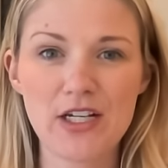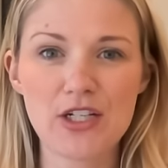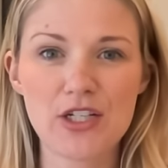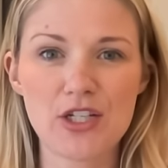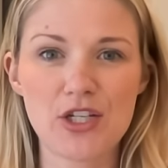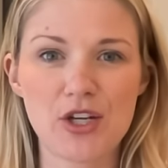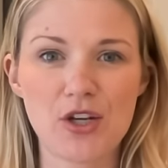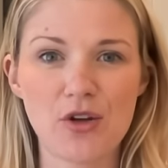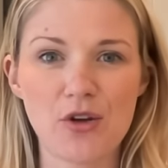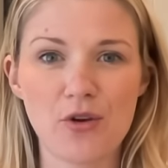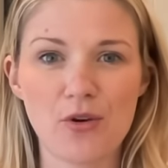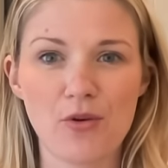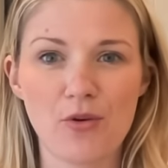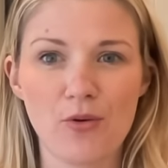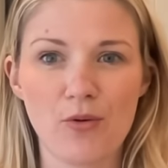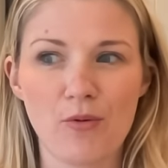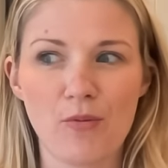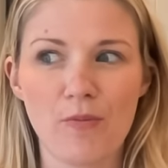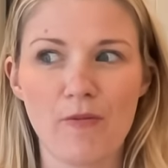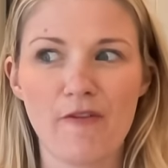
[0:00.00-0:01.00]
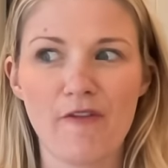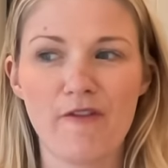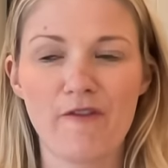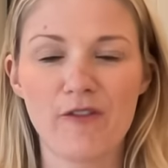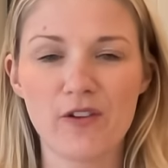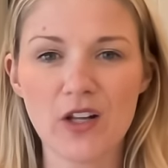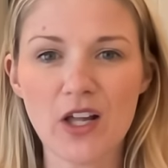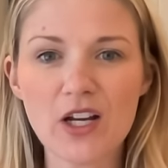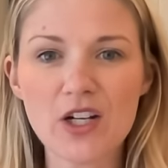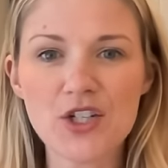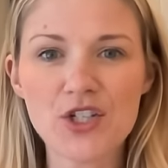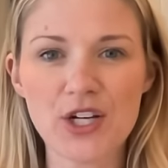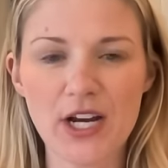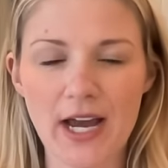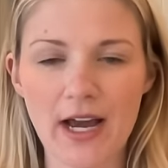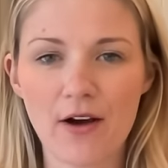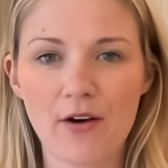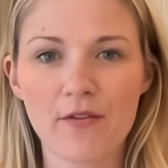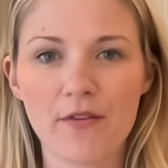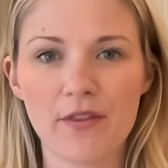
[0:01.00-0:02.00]
to flush
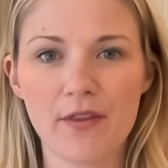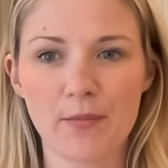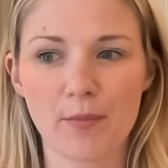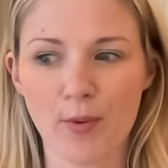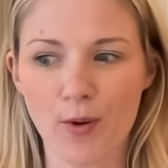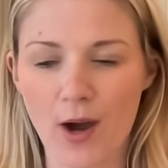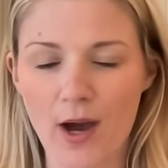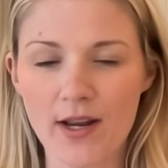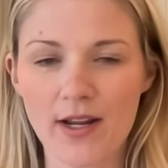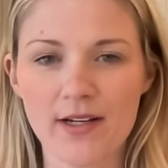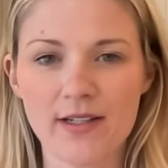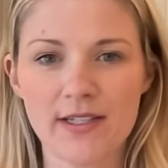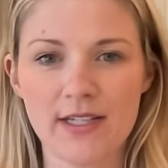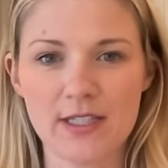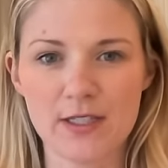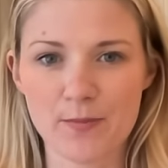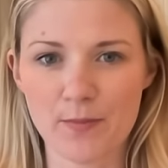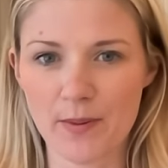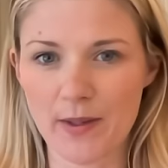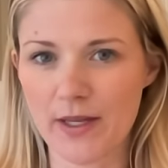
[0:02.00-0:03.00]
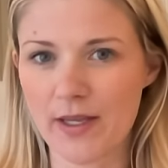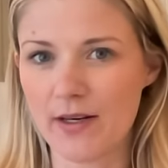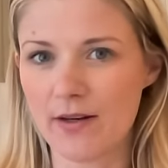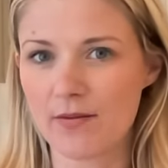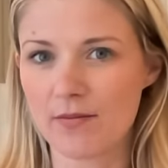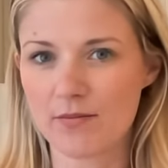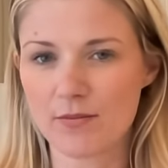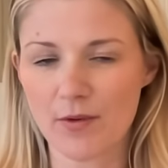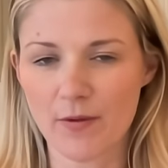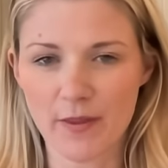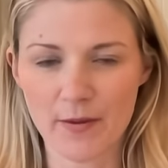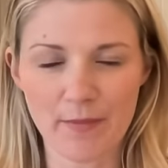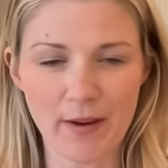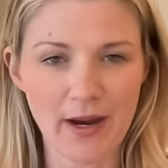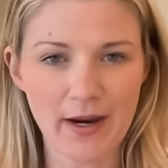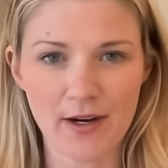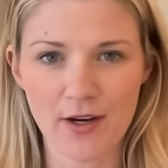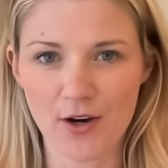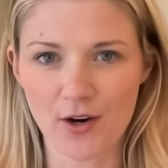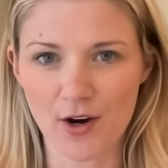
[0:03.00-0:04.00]
out the product that's been on the
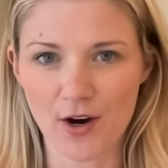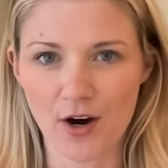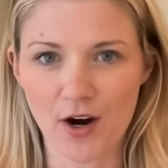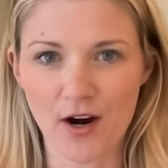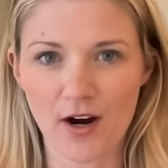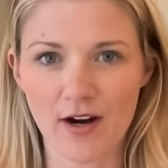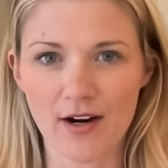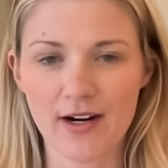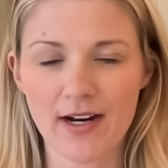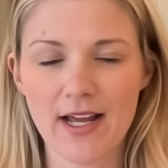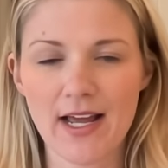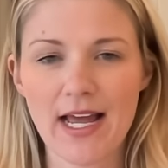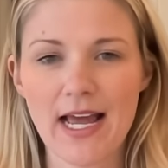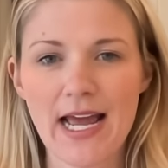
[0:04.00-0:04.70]
back of your heart.